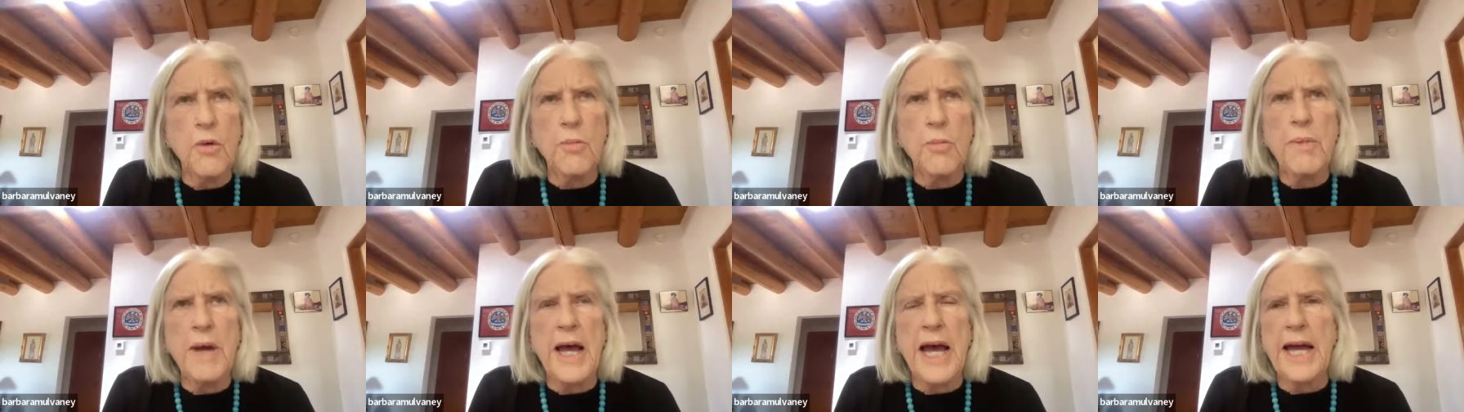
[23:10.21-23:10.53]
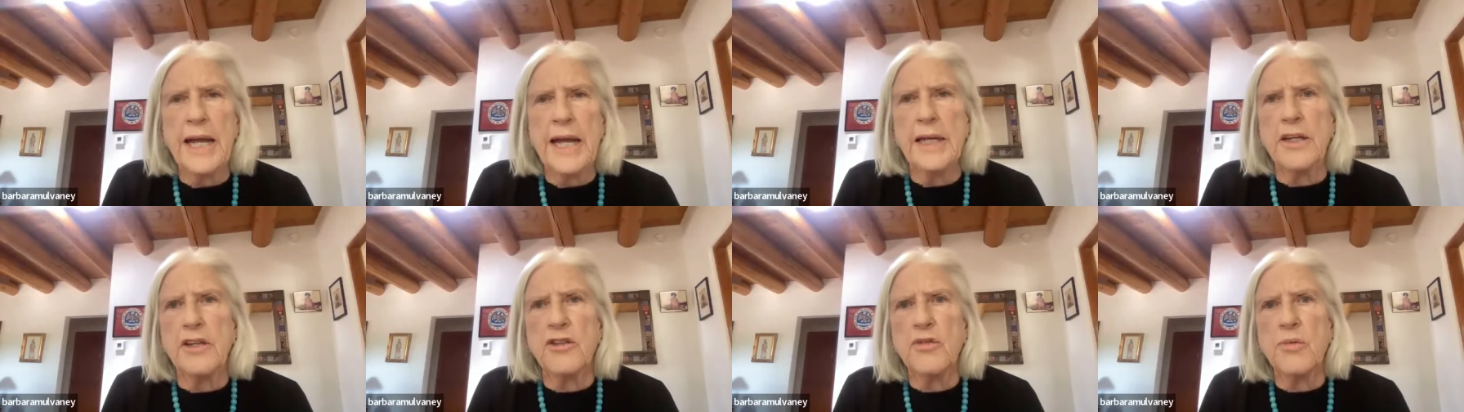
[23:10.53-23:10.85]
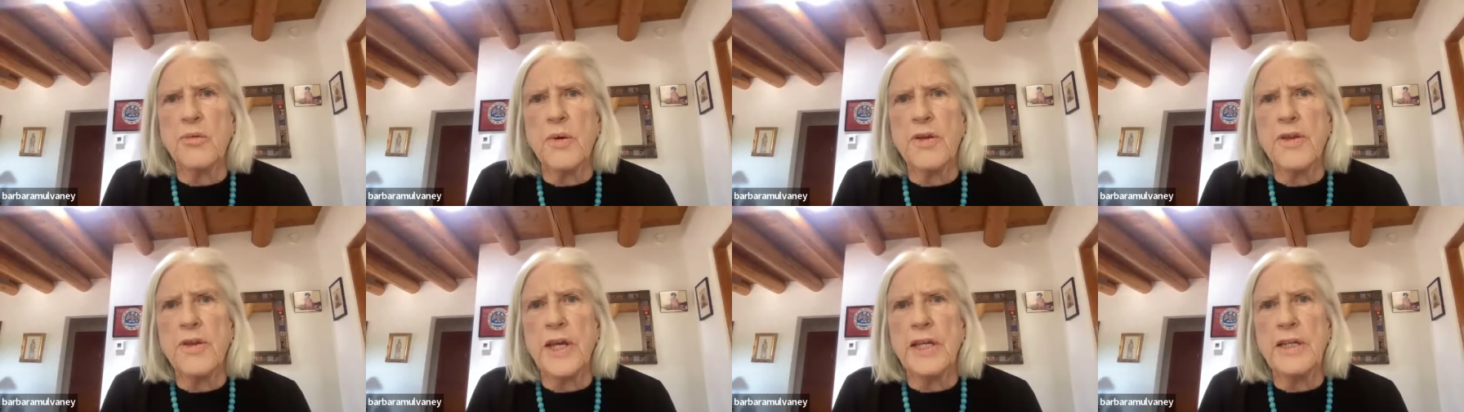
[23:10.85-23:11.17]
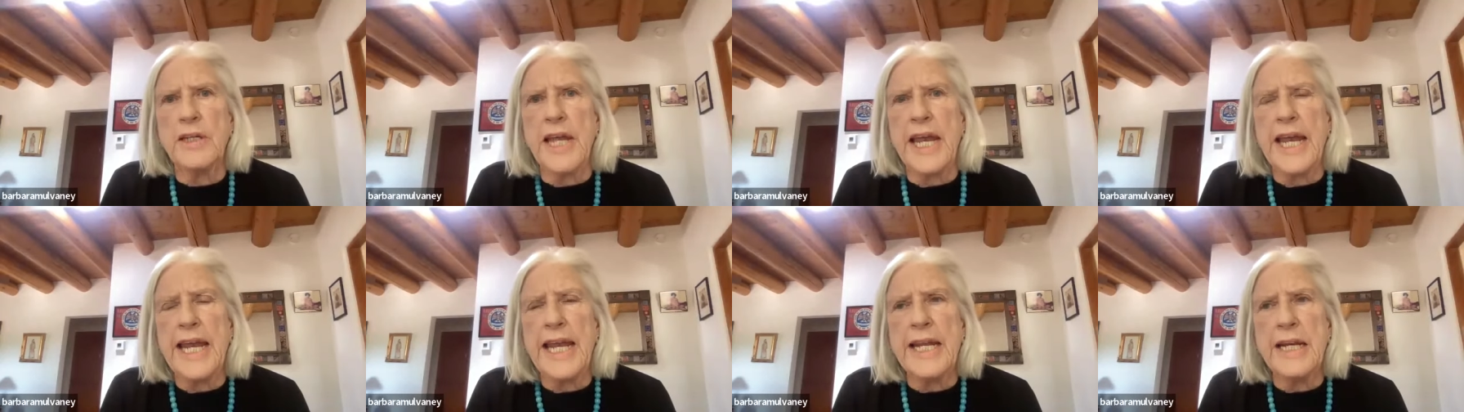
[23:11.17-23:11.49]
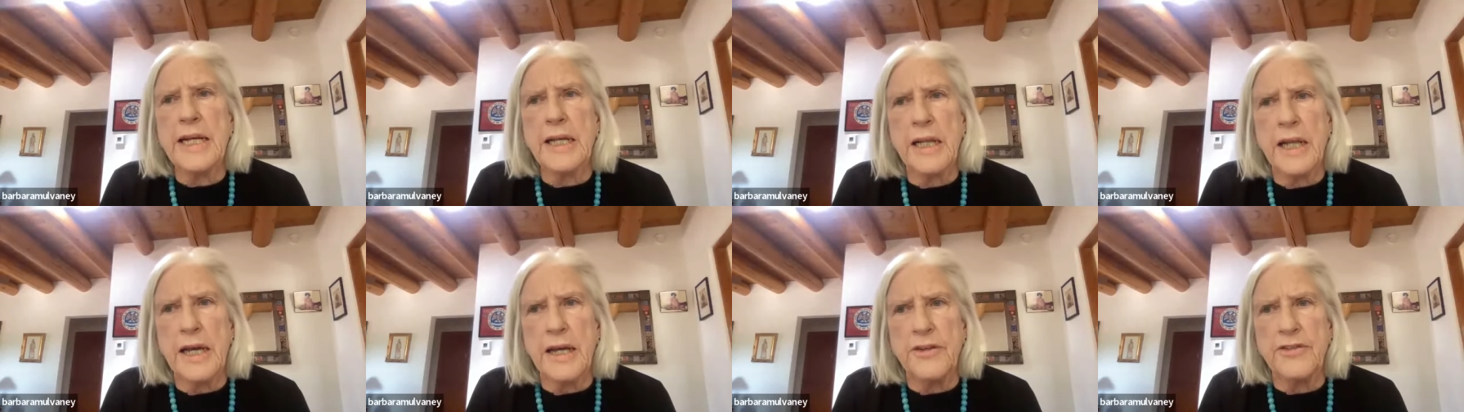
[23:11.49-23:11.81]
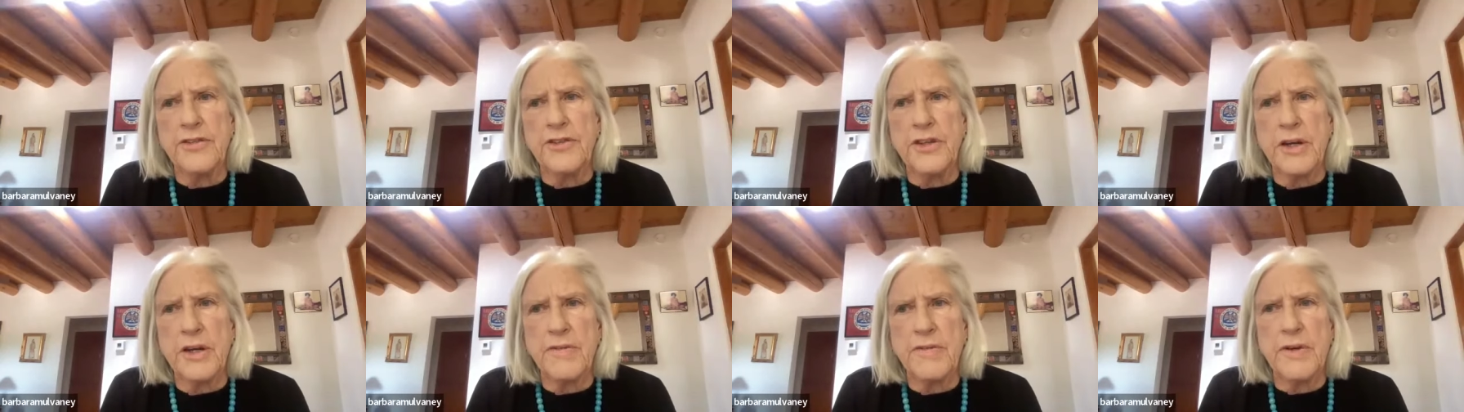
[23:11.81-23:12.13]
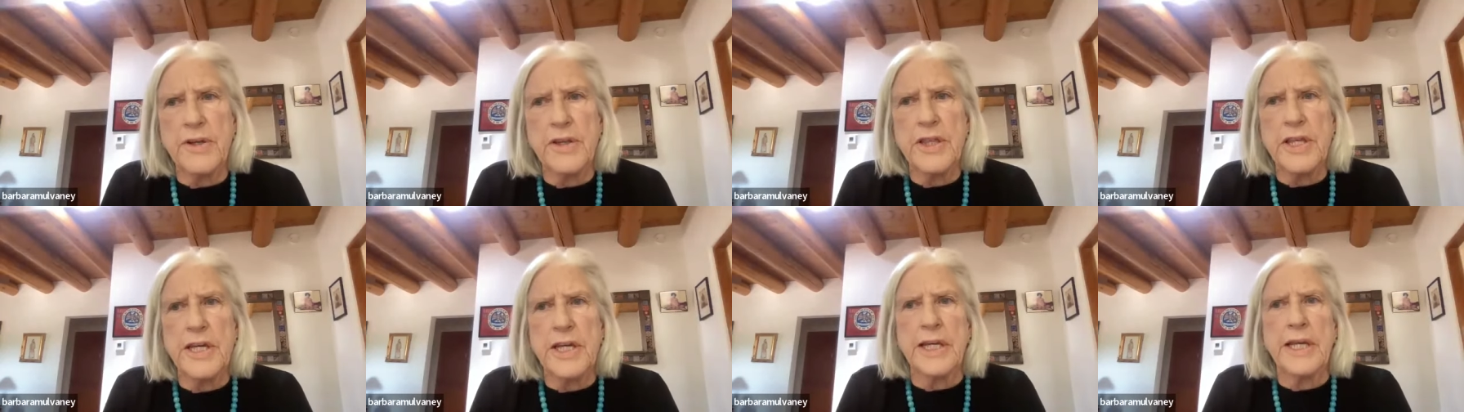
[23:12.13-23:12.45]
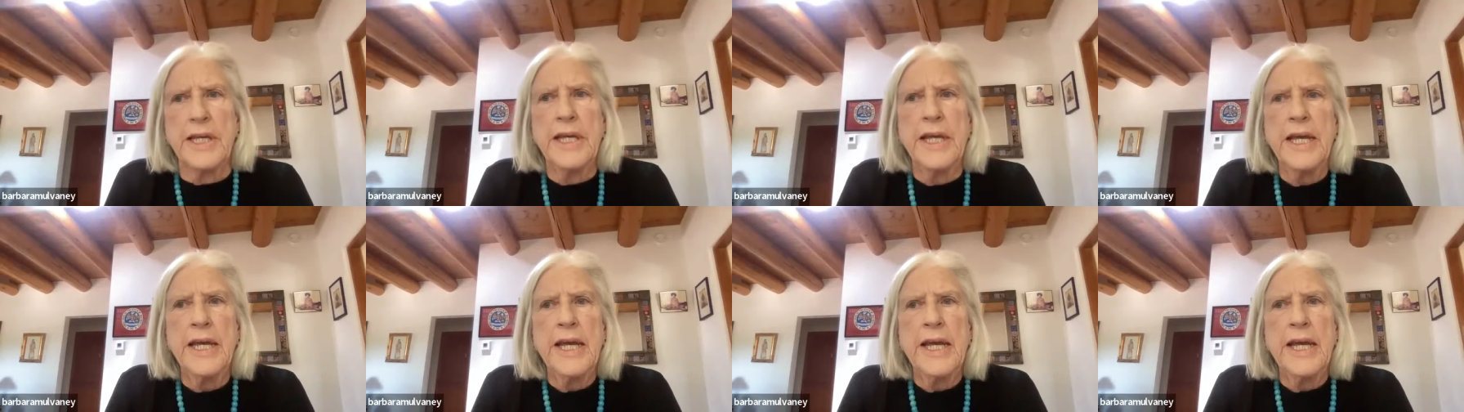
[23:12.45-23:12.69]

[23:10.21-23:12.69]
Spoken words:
package where they analyzed everything.